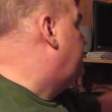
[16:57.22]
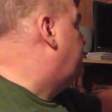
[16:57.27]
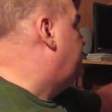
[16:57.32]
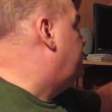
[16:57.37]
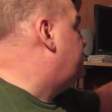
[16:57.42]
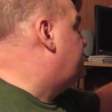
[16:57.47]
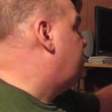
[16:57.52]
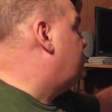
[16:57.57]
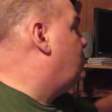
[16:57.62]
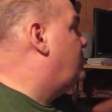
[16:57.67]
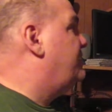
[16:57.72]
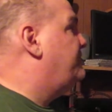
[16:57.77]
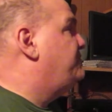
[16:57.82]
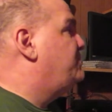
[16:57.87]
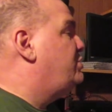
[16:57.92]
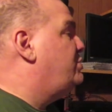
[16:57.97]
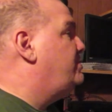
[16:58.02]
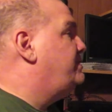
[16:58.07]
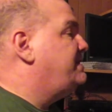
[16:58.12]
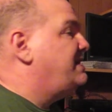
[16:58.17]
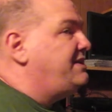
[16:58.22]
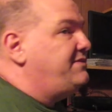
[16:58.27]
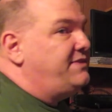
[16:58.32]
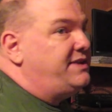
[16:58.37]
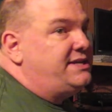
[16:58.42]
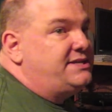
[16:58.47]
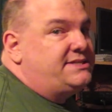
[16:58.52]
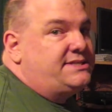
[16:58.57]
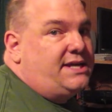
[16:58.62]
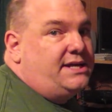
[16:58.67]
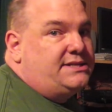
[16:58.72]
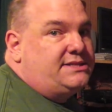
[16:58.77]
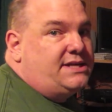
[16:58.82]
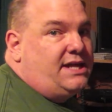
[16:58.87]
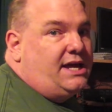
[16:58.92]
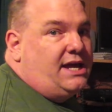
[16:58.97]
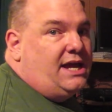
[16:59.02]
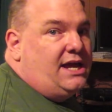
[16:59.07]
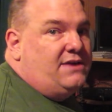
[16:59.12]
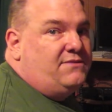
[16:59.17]
This is one of 2 TV sets
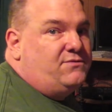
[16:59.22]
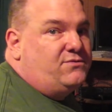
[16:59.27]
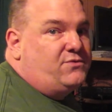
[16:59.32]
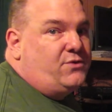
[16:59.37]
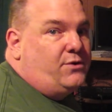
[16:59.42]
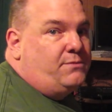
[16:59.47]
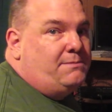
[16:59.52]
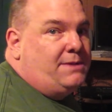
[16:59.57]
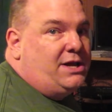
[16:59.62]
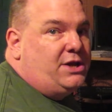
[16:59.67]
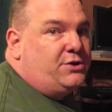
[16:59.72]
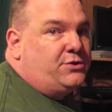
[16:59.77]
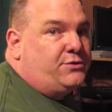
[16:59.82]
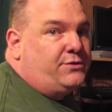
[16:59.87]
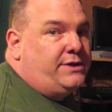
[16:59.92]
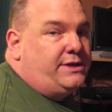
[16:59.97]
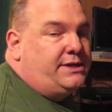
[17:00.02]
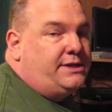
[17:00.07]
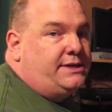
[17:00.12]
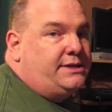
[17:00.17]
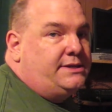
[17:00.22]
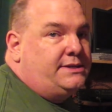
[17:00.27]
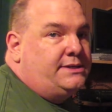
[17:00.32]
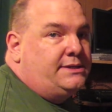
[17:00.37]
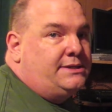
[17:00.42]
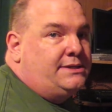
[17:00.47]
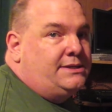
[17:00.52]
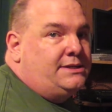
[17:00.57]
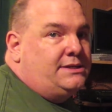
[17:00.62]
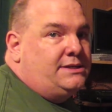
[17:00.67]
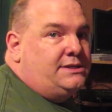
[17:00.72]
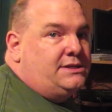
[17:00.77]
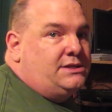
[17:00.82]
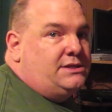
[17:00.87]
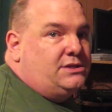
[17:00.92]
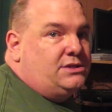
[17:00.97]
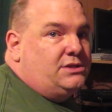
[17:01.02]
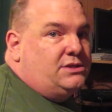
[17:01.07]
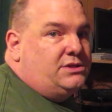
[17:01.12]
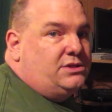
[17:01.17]
I have for monitoring
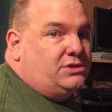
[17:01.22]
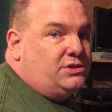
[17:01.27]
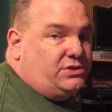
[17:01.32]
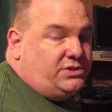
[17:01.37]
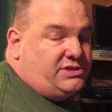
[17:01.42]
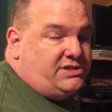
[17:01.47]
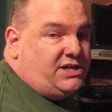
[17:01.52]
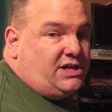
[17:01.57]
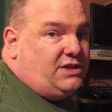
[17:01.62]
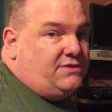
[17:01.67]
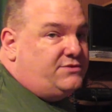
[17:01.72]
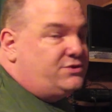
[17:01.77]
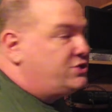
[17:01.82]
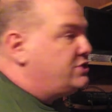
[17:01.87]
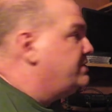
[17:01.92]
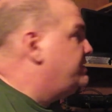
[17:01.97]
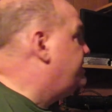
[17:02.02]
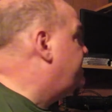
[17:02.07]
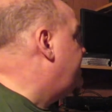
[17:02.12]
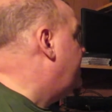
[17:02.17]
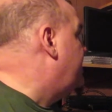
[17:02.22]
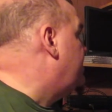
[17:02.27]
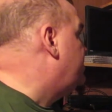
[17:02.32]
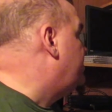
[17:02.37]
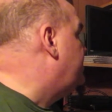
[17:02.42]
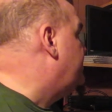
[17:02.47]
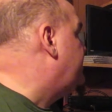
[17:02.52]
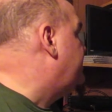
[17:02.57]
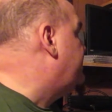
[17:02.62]
television stations.